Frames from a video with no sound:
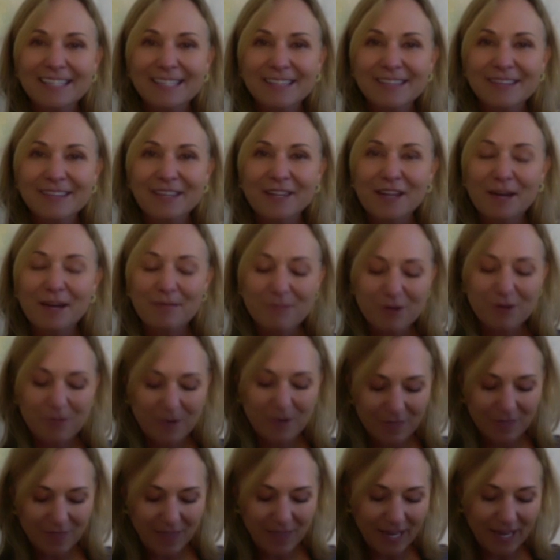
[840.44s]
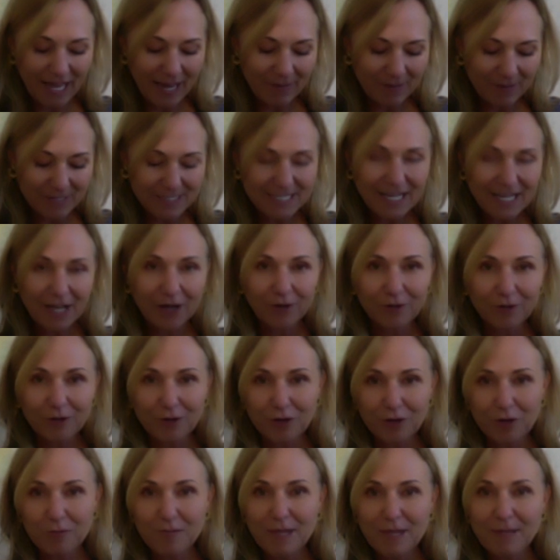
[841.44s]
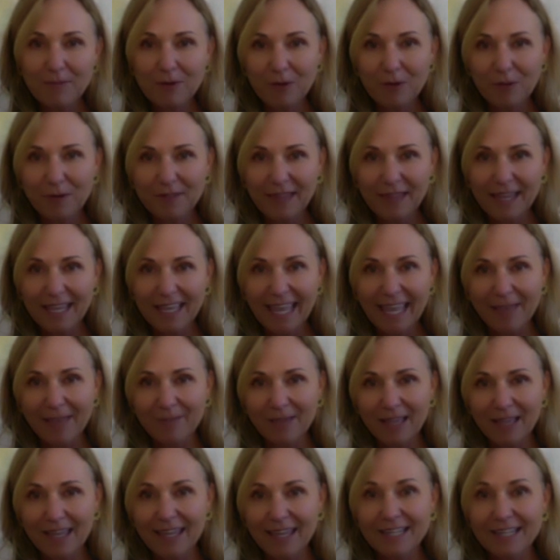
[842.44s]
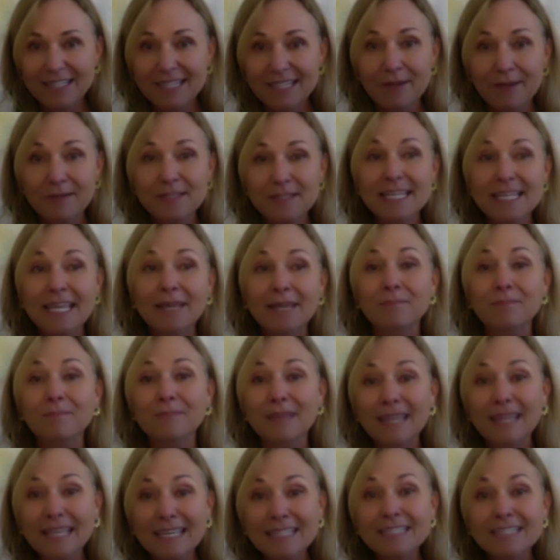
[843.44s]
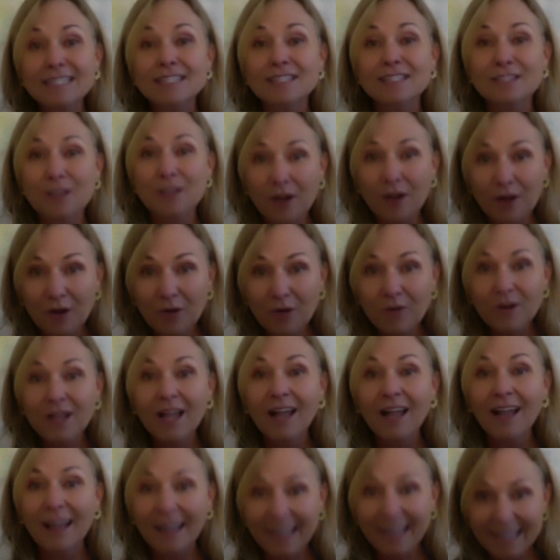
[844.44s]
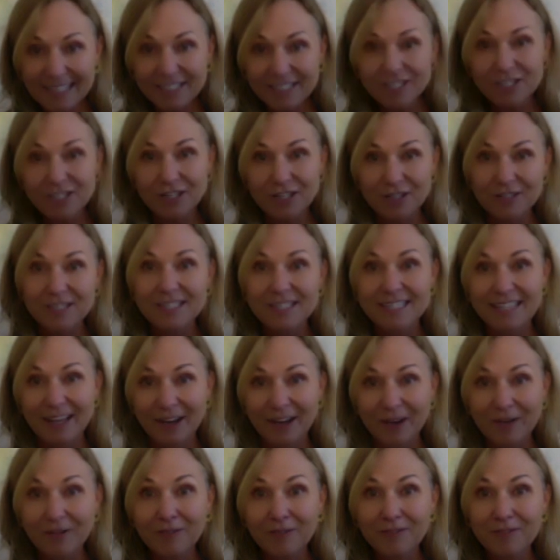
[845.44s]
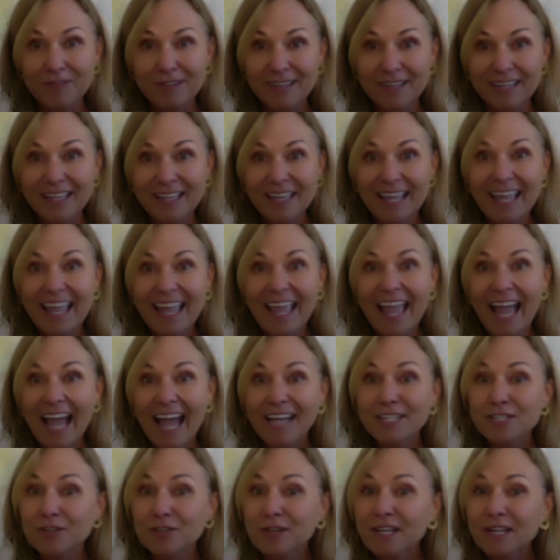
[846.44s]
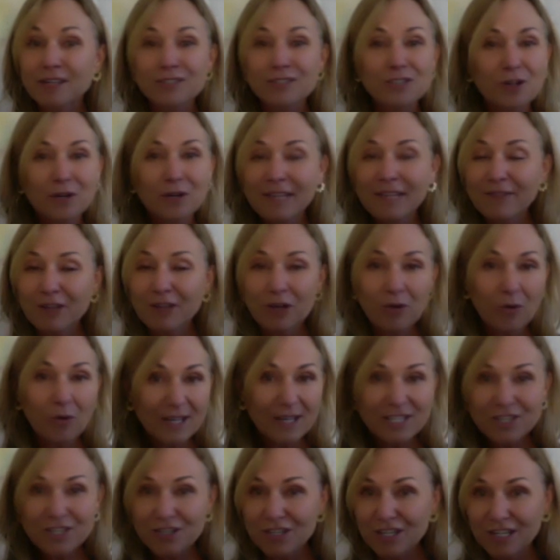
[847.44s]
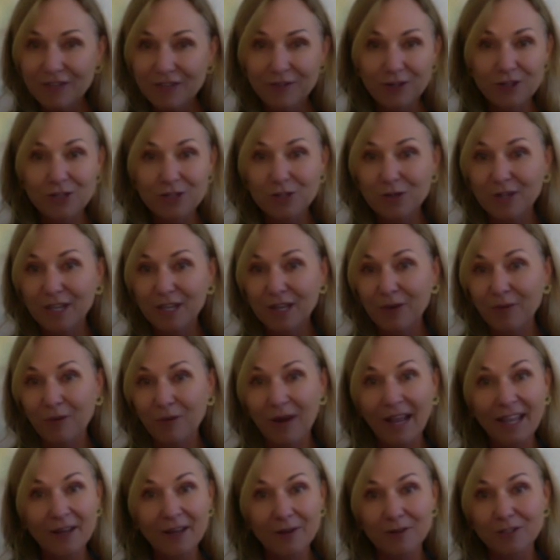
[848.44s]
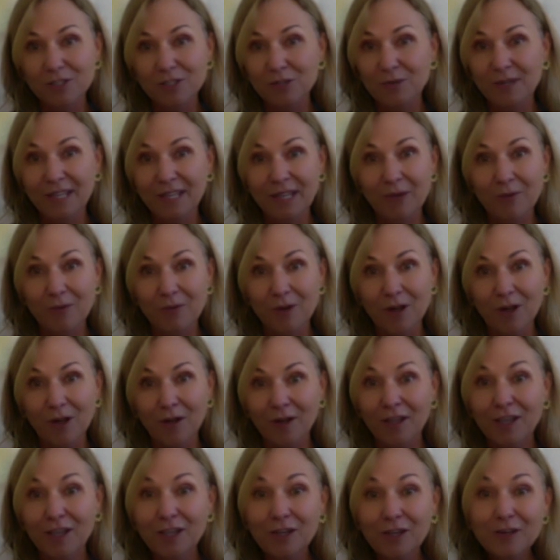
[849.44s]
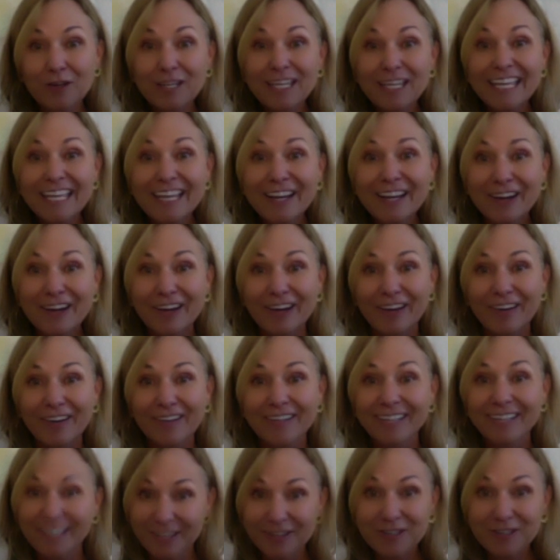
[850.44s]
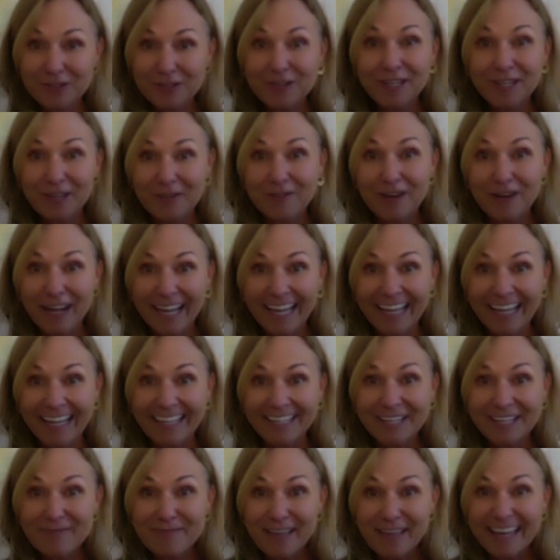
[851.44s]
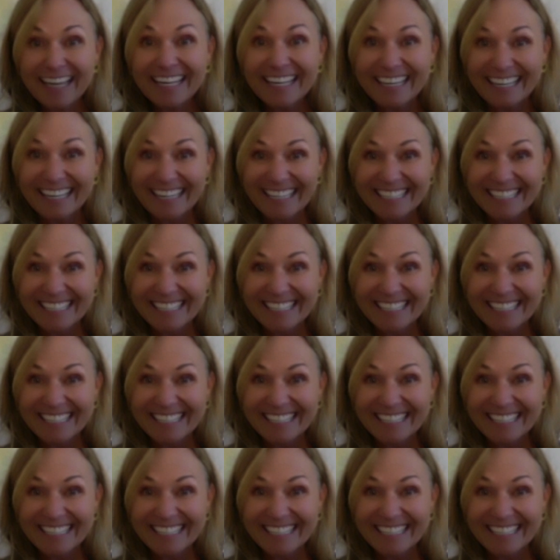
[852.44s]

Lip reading: the number one thing I would tell new people when they came in, is I'd say, be so kind to yourself as you're here. Don't even question if you're doing it right or doing it wrong. You're here. You're doing it right. You made it.